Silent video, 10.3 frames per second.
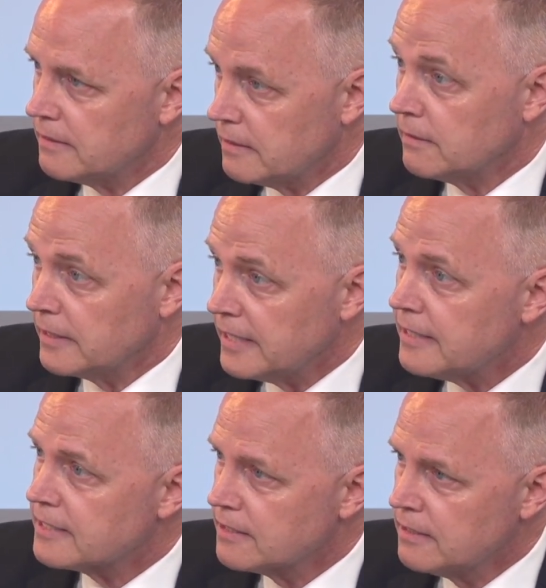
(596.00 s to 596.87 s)

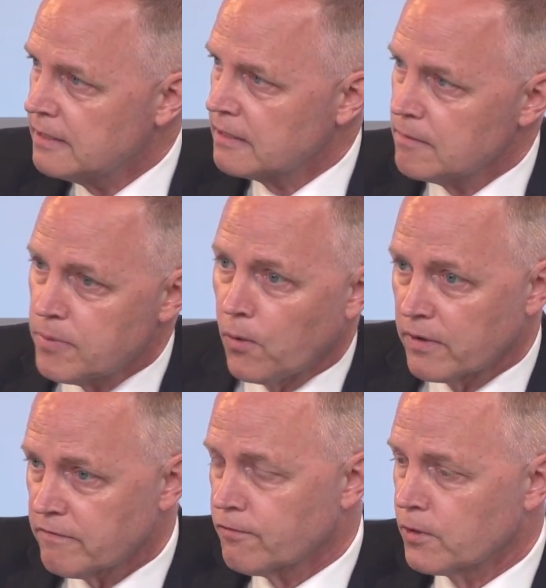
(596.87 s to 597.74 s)
elite
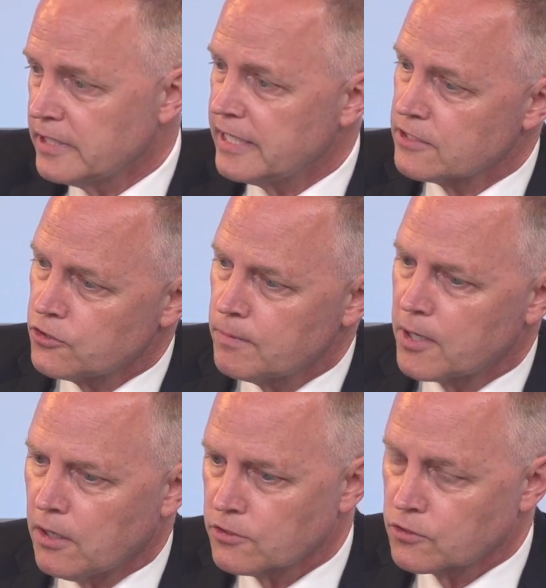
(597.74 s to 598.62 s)
component for DSU,
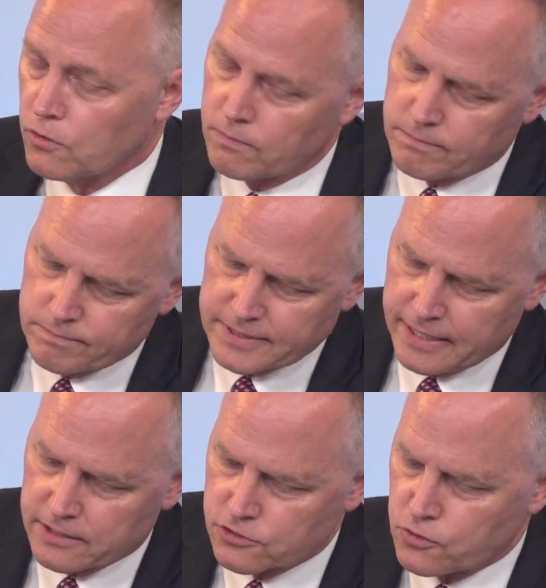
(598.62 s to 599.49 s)
but also
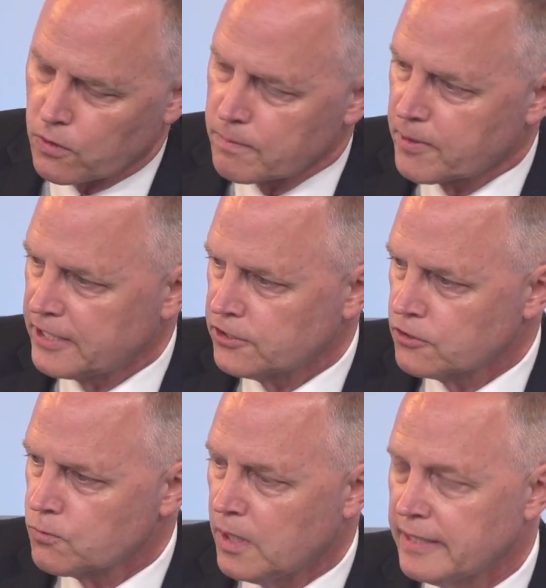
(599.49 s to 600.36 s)
take this corporation
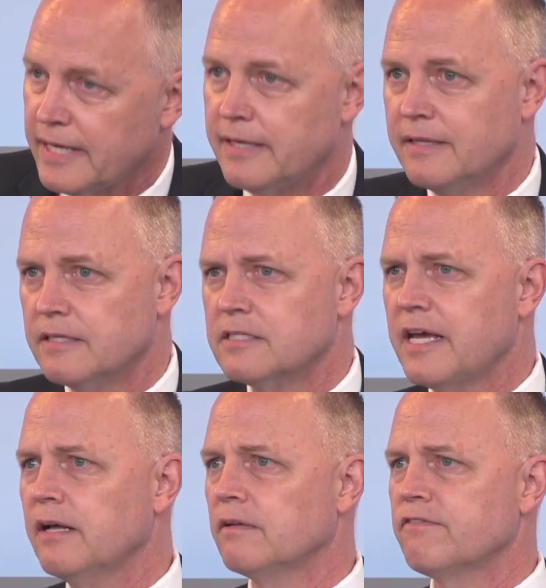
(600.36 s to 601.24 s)
as one that, in the
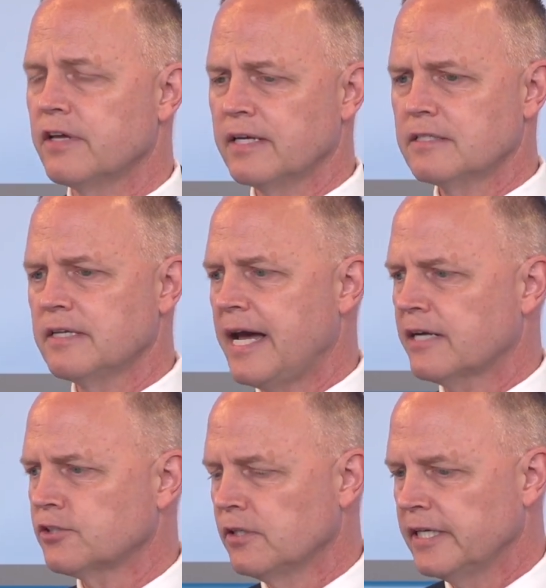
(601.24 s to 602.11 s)
scale of things
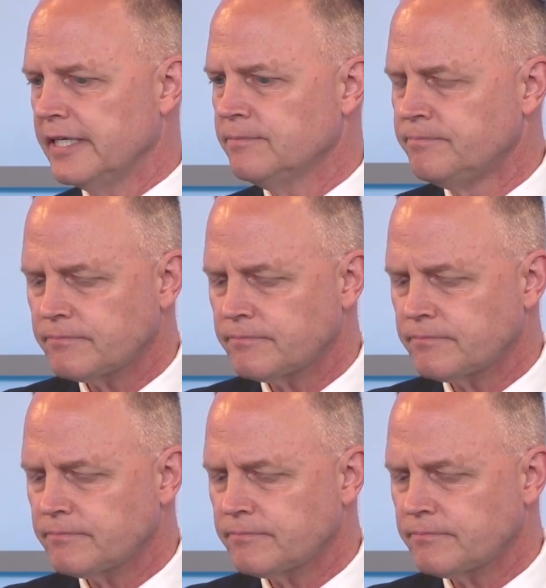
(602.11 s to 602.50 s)
nationally,